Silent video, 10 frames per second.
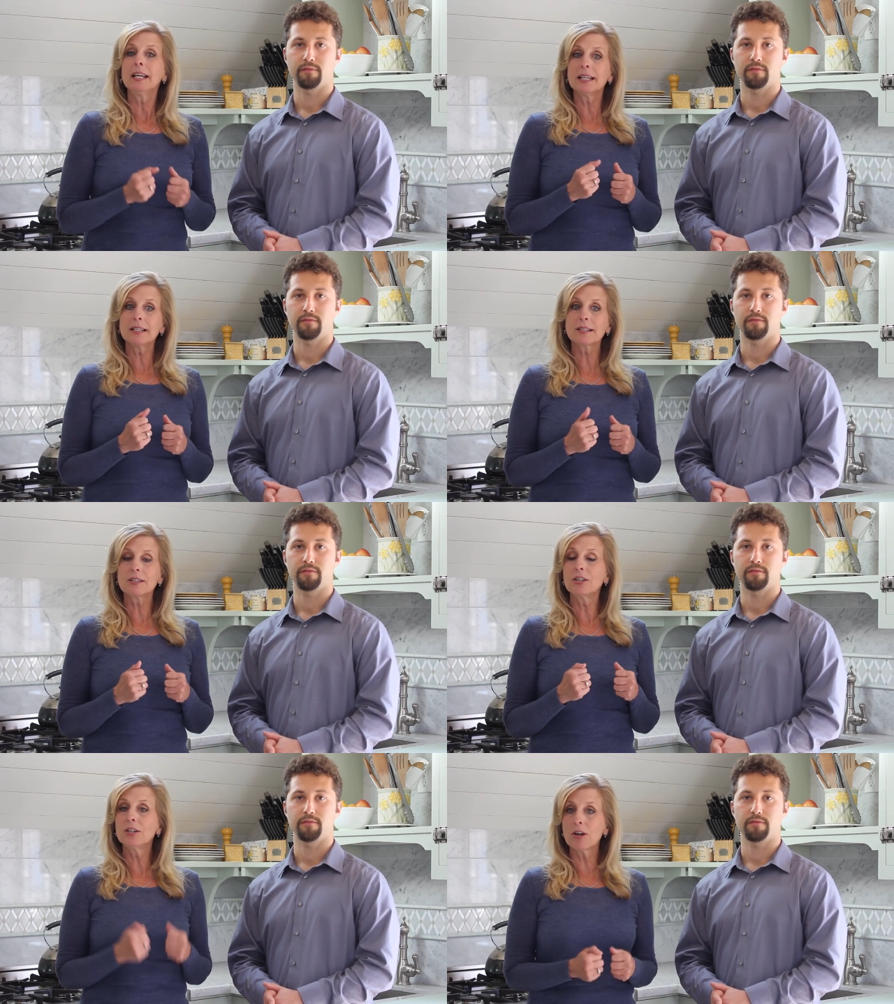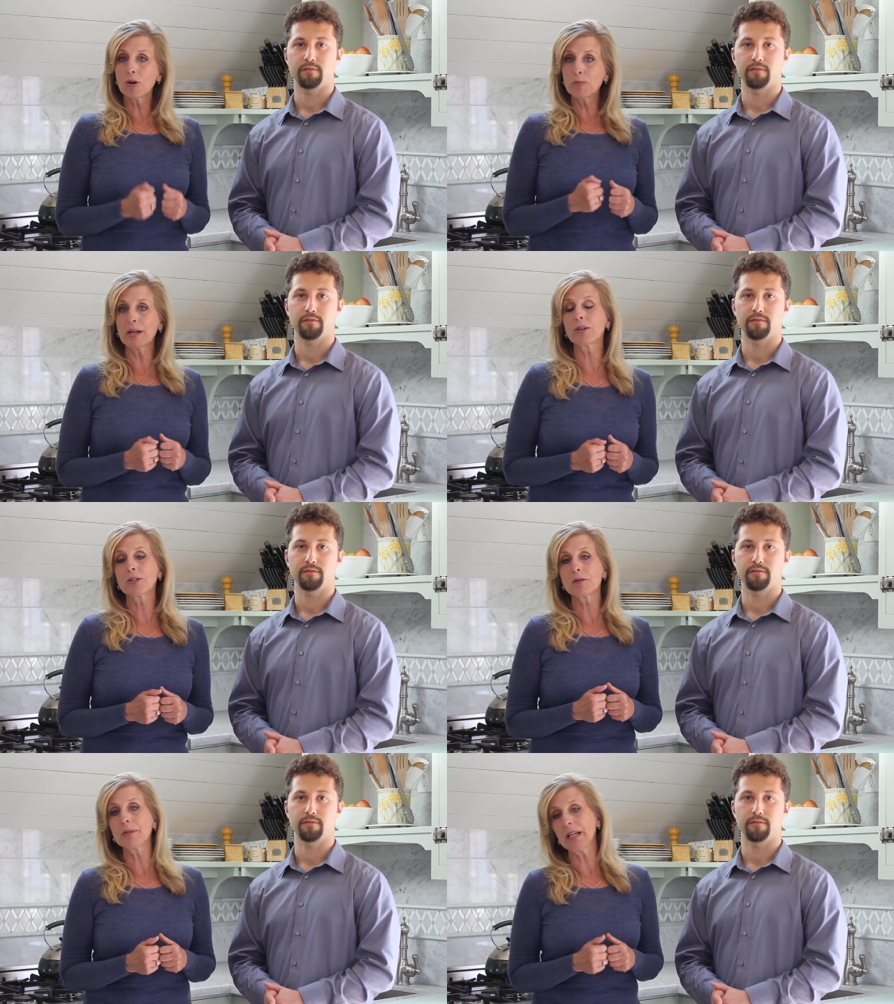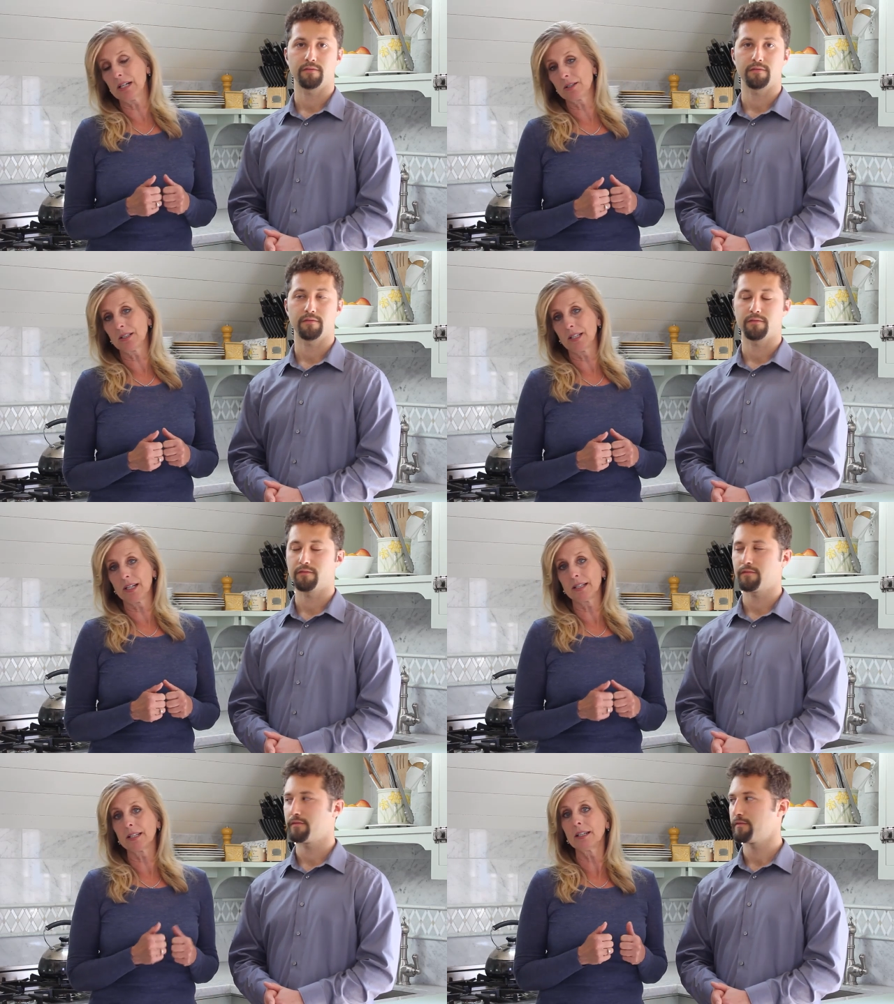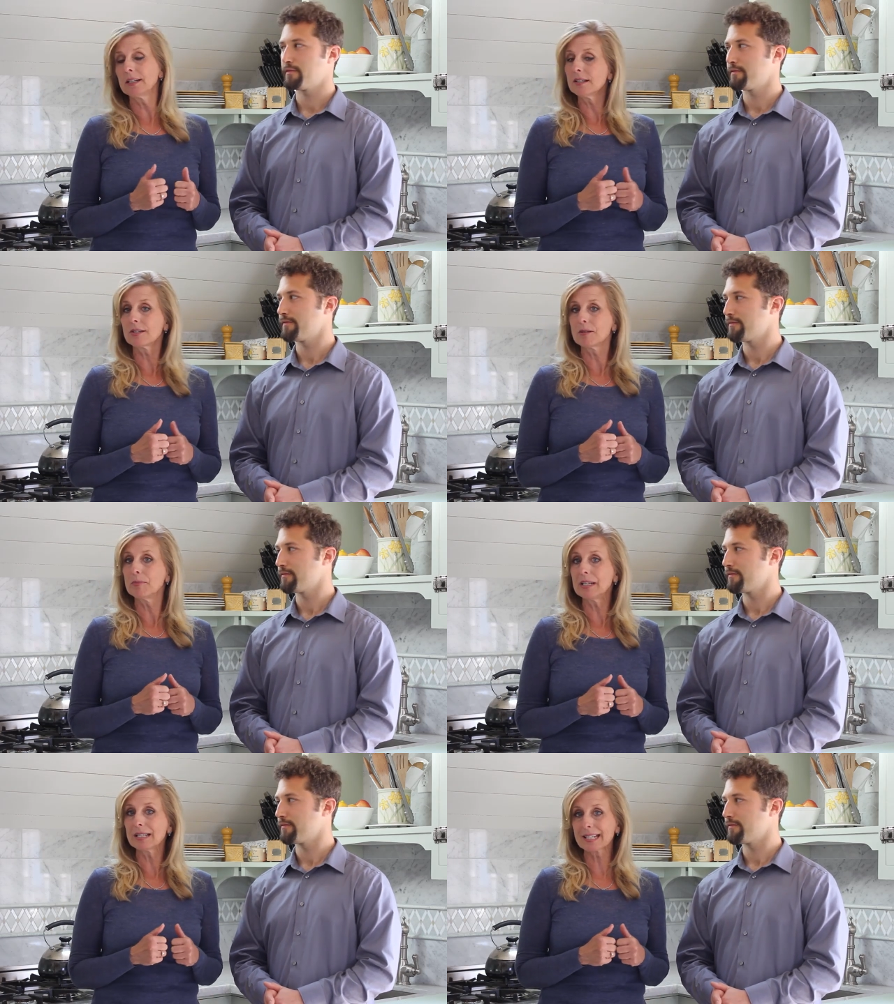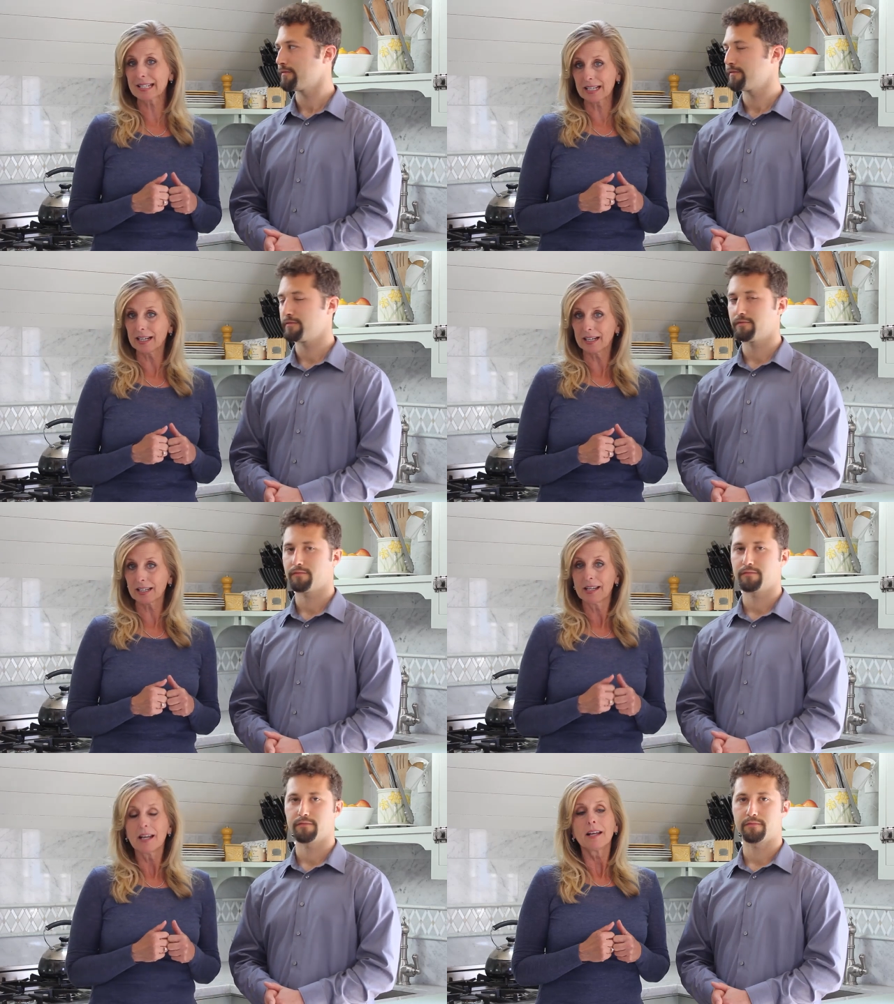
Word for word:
Speaker 1: It is no better to be alkaline than it is to be acidic.